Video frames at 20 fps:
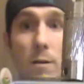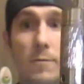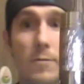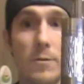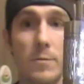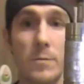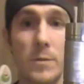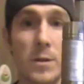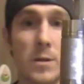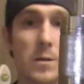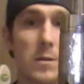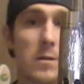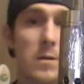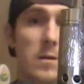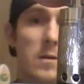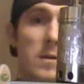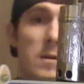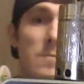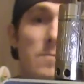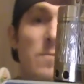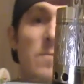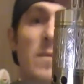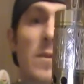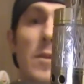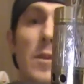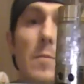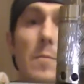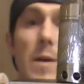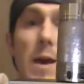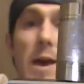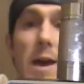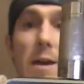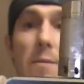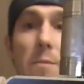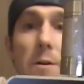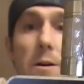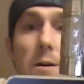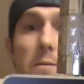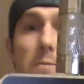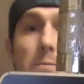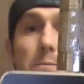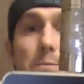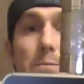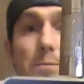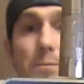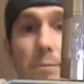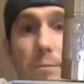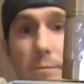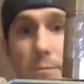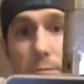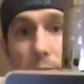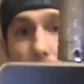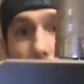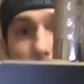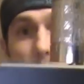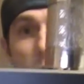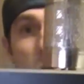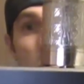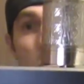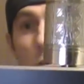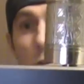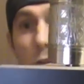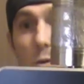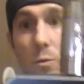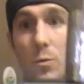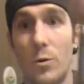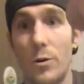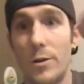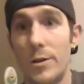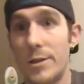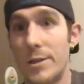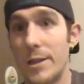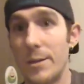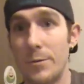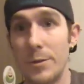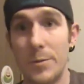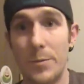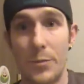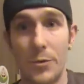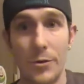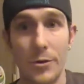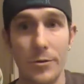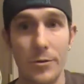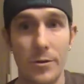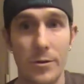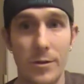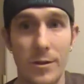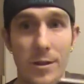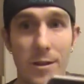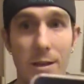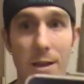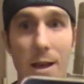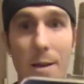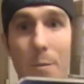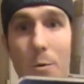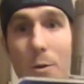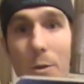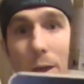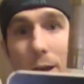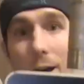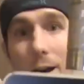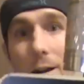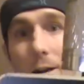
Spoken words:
of them. The Magma was the worst. It was brutal. I put that